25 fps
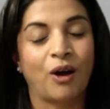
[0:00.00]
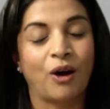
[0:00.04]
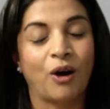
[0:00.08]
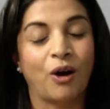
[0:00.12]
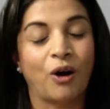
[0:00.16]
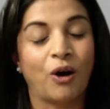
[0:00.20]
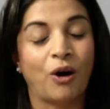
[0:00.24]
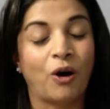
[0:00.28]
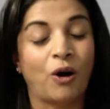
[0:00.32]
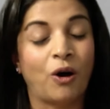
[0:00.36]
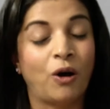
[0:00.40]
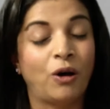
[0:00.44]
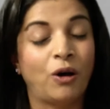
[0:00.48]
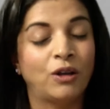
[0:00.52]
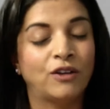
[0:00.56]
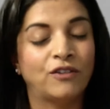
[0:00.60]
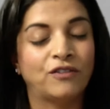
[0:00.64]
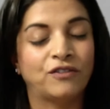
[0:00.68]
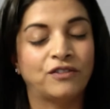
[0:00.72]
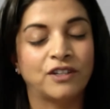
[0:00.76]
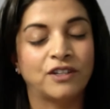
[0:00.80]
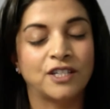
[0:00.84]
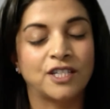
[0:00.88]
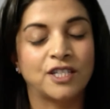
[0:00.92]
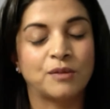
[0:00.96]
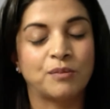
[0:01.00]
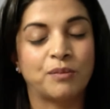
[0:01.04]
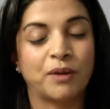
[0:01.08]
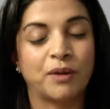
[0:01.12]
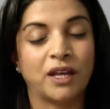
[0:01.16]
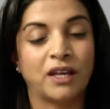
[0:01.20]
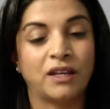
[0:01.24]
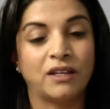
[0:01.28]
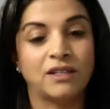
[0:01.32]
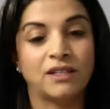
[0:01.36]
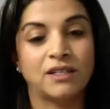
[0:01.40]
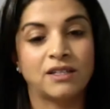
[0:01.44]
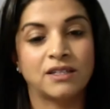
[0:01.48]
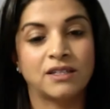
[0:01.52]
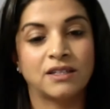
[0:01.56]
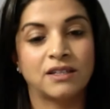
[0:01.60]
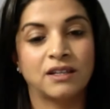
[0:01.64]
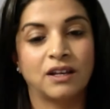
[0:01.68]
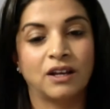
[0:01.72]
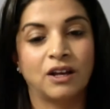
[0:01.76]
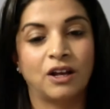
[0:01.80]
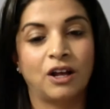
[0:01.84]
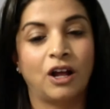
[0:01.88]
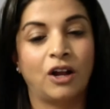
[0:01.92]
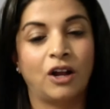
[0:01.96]
all of this space
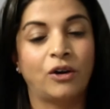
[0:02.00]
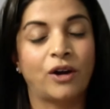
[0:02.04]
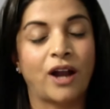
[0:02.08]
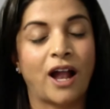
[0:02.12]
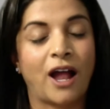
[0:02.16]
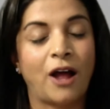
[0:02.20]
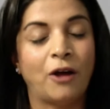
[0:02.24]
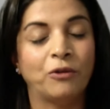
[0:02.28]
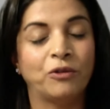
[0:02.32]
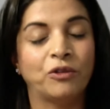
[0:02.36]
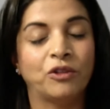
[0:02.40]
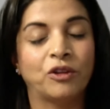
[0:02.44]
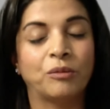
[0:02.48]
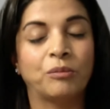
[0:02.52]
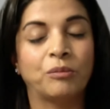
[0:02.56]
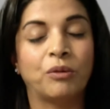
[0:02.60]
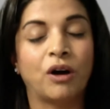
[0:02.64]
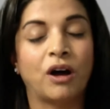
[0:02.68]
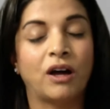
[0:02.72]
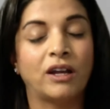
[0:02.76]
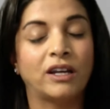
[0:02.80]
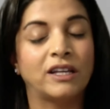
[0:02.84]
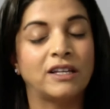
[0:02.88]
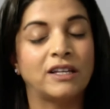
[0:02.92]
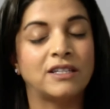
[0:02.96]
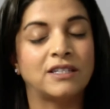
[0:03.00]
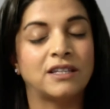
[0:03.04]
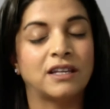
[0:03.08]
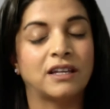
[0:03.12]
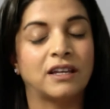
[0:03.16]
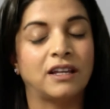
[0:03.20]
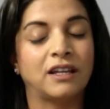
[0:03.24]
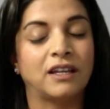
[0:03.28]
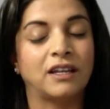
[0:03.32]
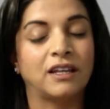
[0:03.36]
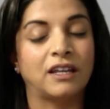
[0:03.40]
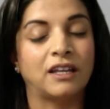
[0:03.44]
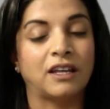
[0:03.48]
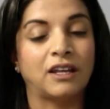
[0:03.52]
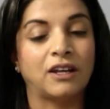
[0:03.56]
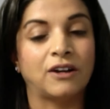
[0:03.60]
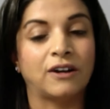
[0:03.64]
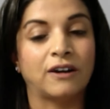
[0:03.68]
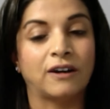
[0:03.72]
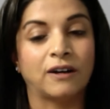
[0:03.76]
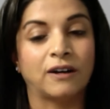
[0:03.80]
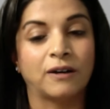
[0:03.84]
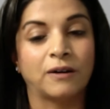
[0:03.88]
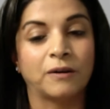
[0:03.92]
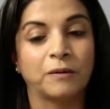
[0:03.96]
around the body sitting
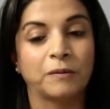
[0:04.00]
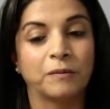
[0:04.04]
here,